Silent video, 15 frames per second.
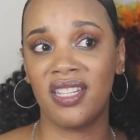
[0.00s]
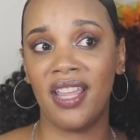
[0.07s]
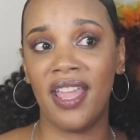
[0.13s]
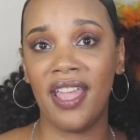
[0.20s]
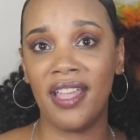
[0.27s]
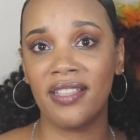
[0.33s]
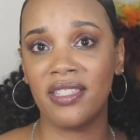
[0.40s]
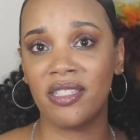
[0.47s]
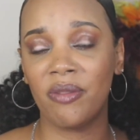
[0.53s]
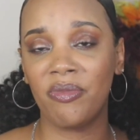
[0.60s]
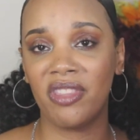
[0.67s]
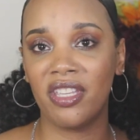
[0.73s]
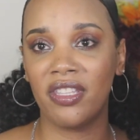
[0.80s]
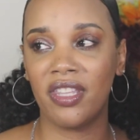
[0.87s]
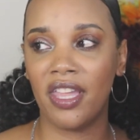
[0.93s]
to add
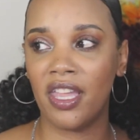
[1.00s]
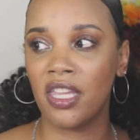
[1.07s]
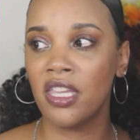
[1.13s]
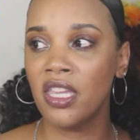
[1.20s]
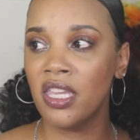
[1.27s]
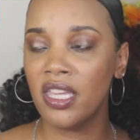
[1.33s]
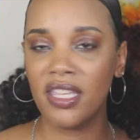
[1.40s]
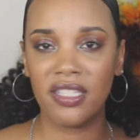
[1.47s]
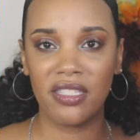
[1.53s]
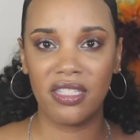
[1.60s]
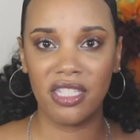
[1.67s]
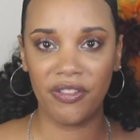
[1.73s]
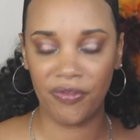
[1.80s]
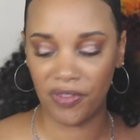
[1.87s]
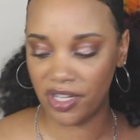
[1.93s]
something that is
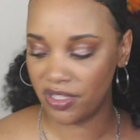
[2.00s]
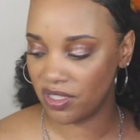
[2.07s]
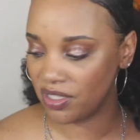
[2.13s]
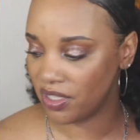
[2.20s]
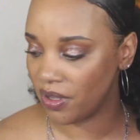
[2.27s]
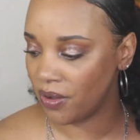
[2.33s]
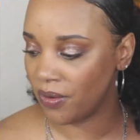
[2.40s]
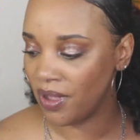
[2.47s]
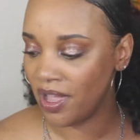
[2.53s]
different. So